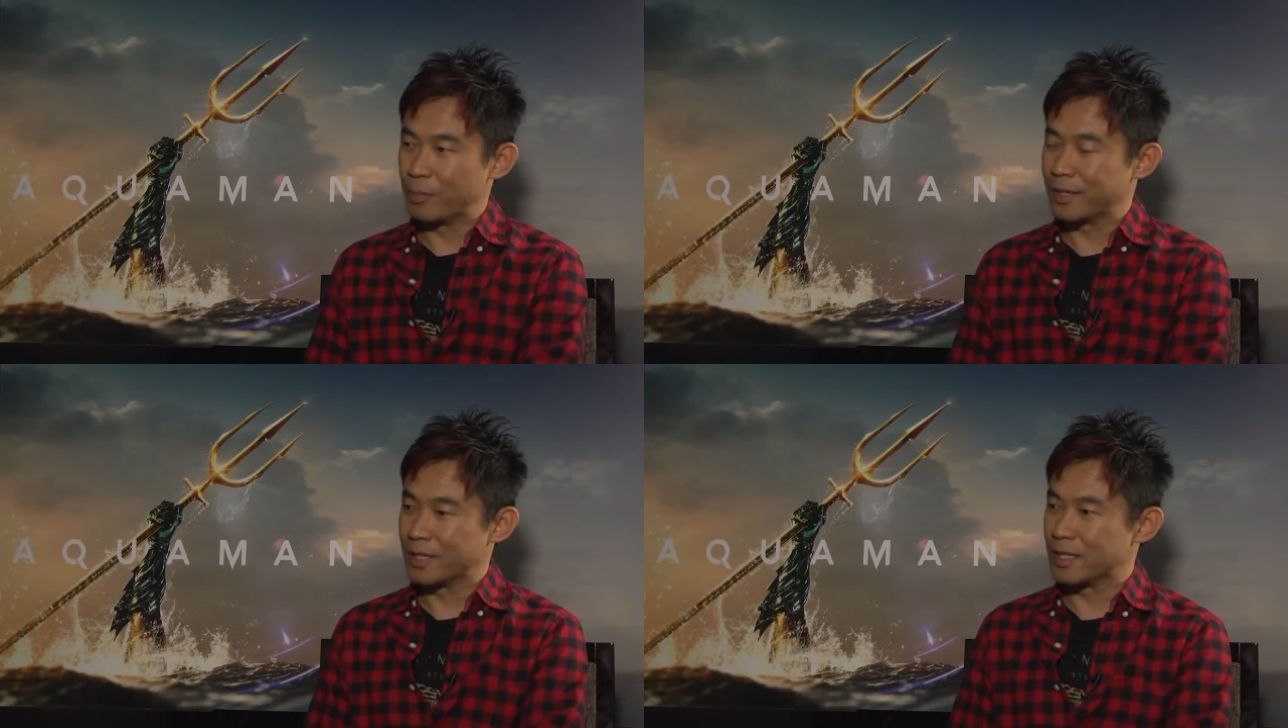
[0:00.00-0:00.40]

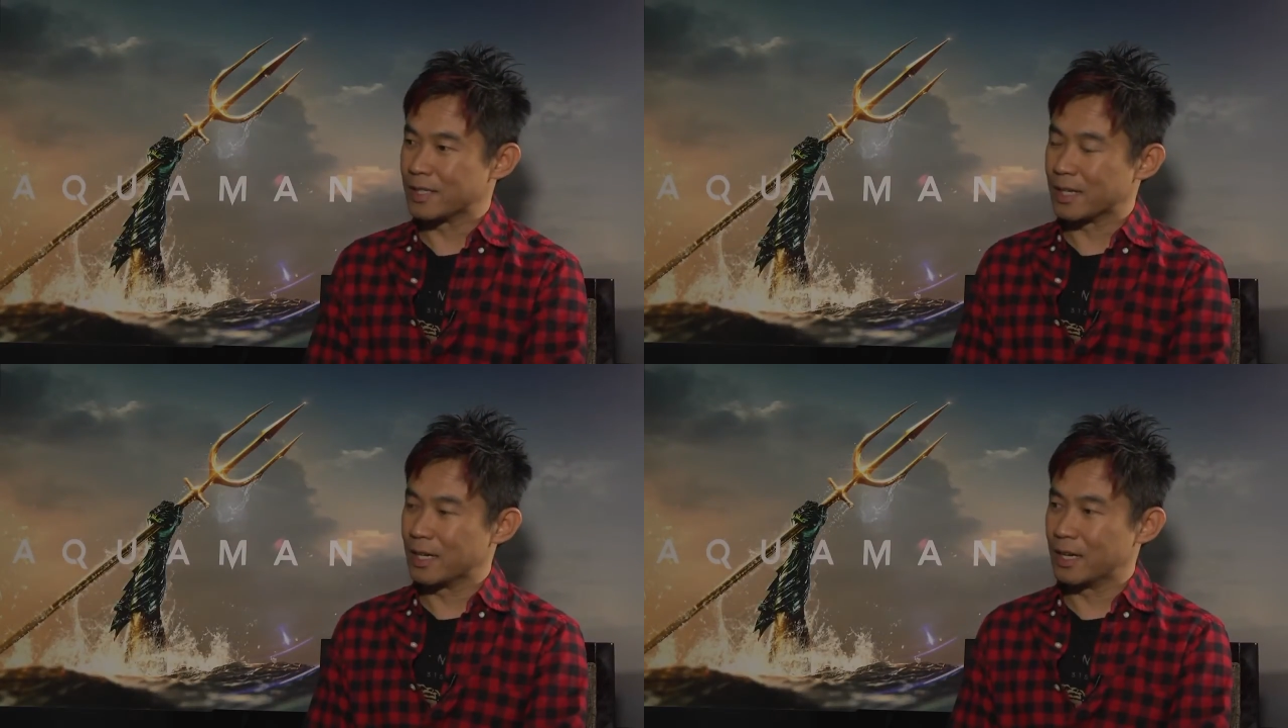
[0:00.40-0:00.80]

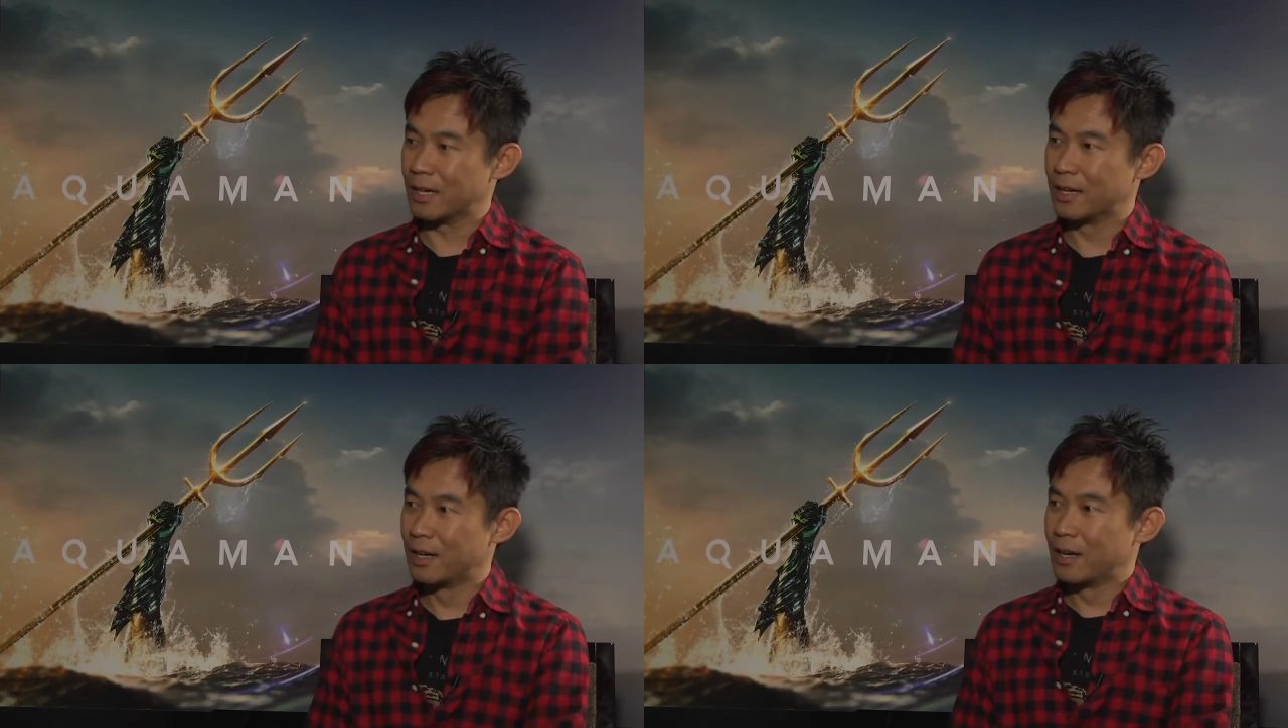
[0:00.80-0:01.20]
because
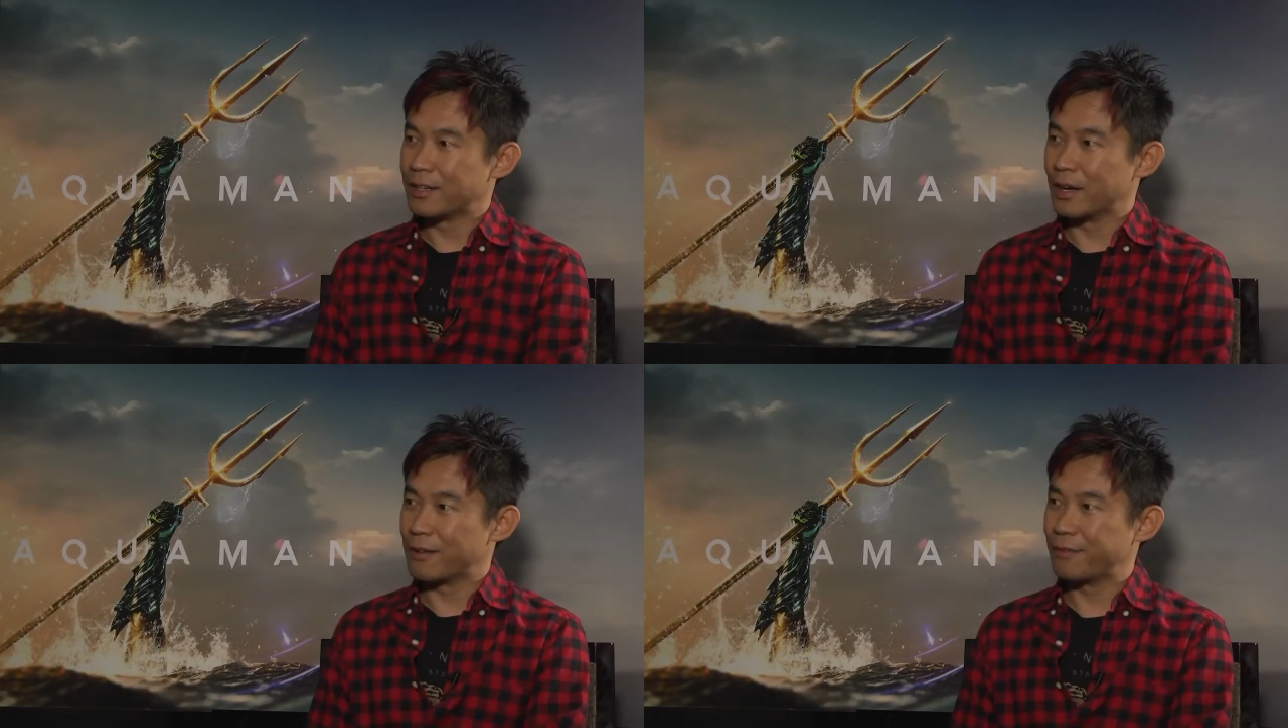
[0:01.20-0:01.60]

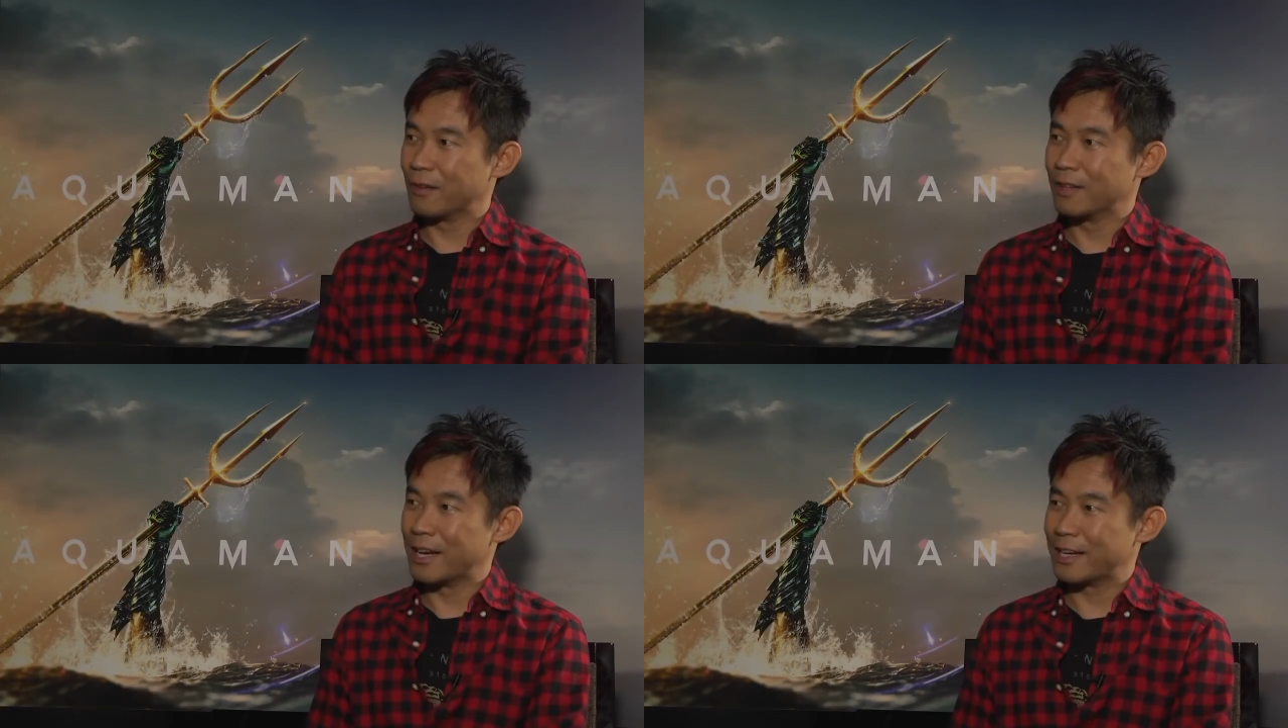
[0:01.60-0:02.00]
I
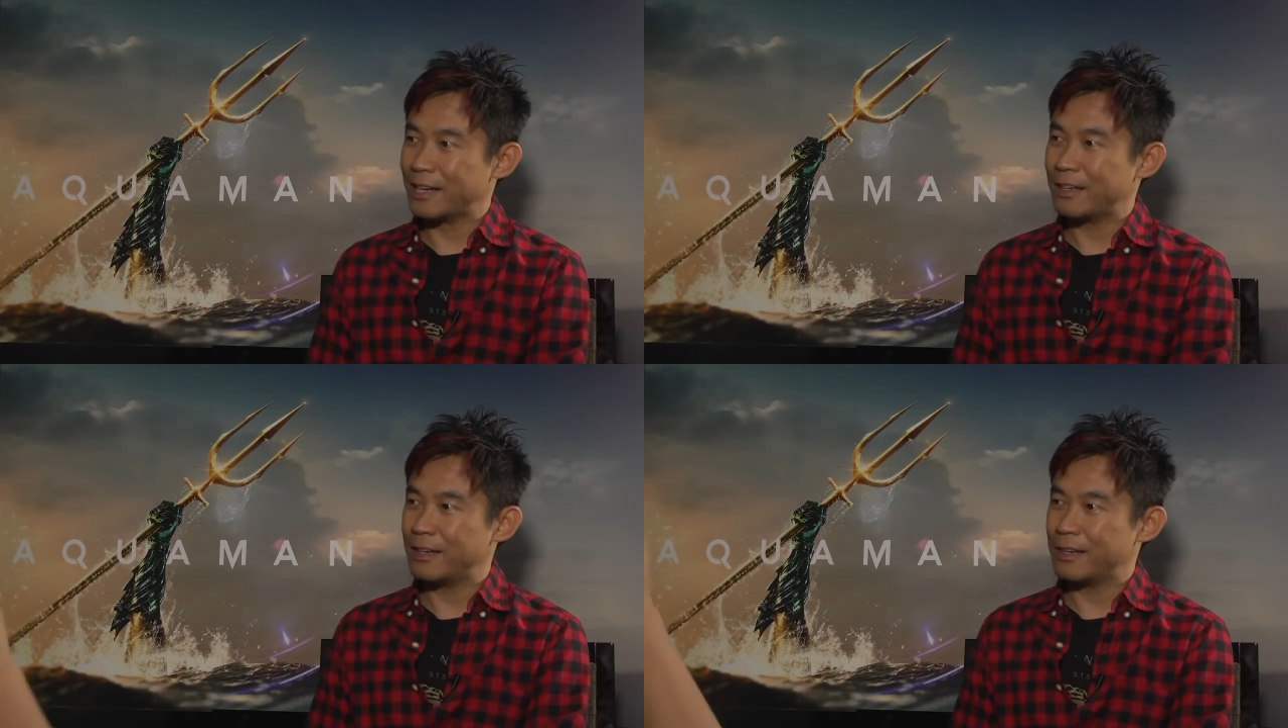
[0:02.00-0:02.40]
felt like
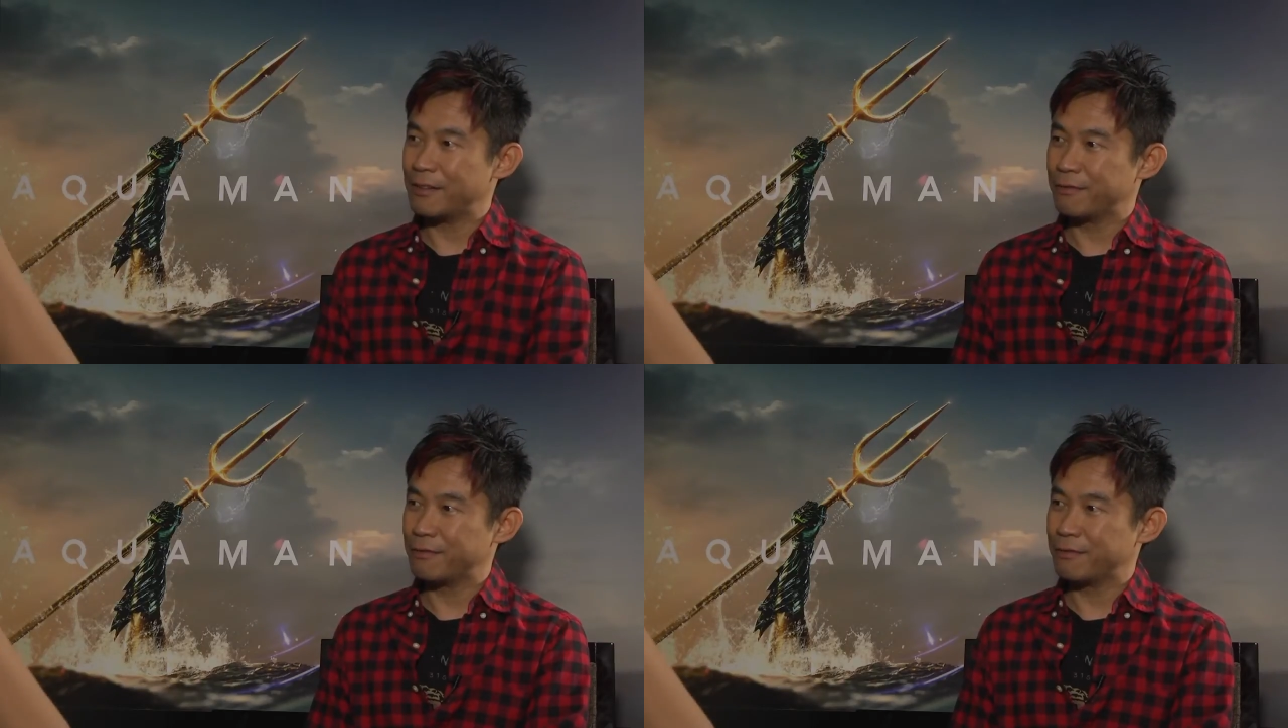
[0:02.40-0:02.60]
here